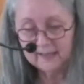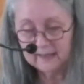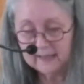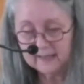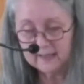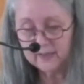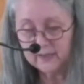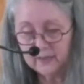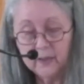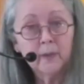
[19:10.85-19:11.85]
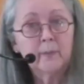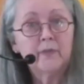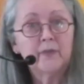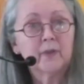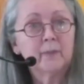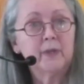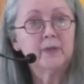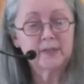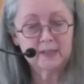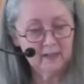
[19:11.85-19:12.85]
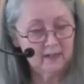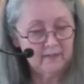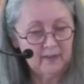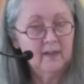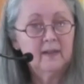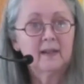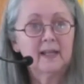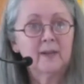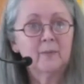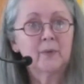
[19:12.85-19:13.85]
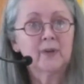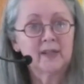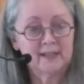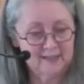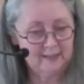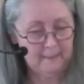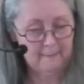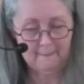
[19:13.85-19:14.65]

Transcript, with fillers: to listen to the hope filled music of Leah Morris.